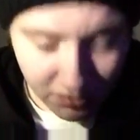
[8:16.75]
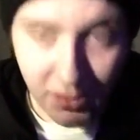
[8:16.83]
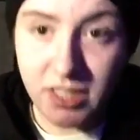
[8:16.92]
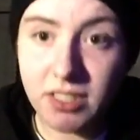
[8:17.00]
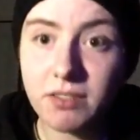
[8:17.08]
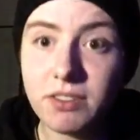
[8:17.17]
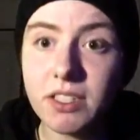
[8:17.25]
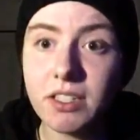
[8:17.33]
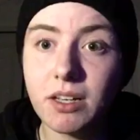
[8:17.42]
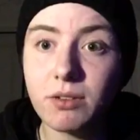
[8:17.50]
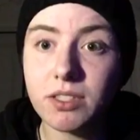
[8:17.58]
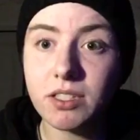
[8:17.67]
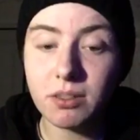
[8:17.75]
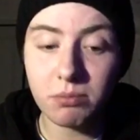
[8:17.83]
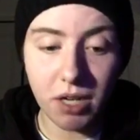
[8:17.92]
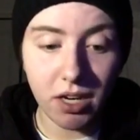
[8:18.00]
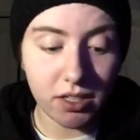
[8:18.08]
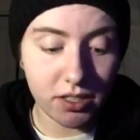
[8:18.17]
That's everything that was in the
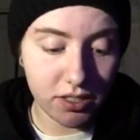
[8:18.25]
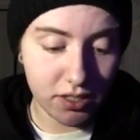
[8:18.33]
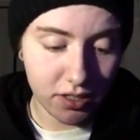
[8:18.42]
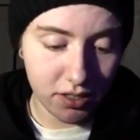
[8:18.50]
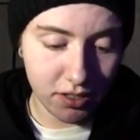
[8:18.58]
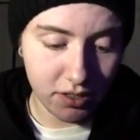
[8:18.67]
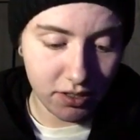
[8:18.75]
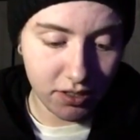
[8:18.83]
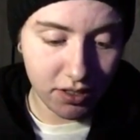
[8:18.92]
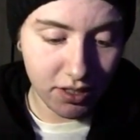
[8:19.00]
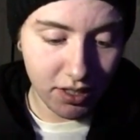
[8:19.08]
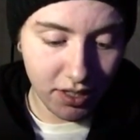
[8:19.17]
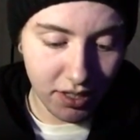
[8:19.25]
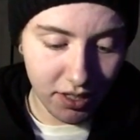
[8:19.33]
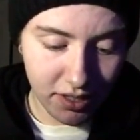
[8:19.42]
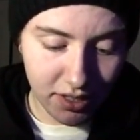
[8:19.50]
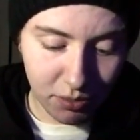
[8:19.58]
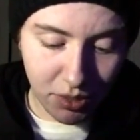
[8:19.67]
box.
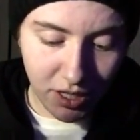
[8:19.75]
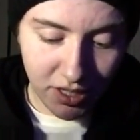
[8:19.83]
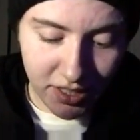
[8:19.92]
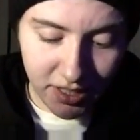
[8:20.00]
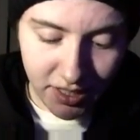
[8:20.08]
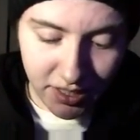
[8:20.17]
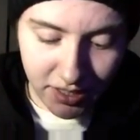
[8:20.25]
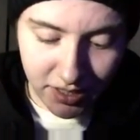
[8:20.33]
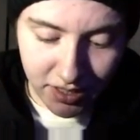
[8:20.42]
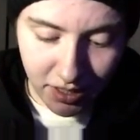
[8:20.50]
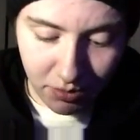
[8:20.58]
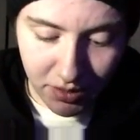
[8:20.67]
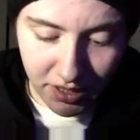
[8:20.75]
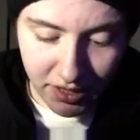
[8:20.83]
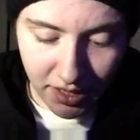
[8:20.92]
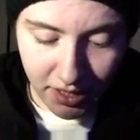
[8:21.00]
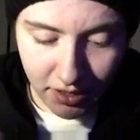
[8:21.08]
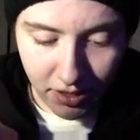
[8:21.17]
This box is something
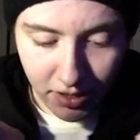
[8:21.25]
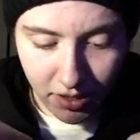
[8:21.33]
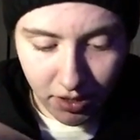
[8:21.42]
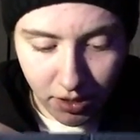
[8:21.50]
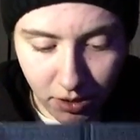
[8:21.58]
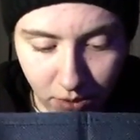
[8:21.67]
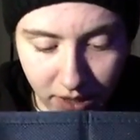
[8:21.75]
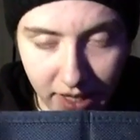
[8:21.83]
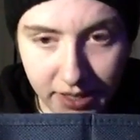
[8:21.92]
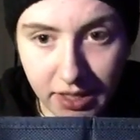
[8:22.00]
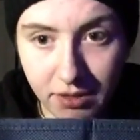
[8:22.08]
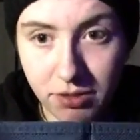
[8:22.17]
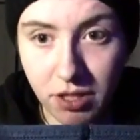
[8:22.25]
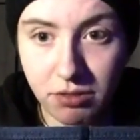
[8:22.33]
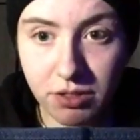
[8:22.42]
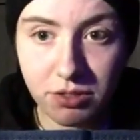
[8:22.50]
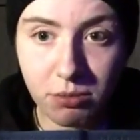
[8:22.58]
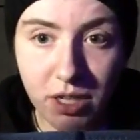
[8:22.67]
that we had left
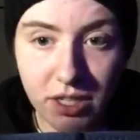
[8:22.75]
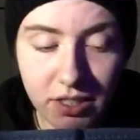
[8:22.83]
over from our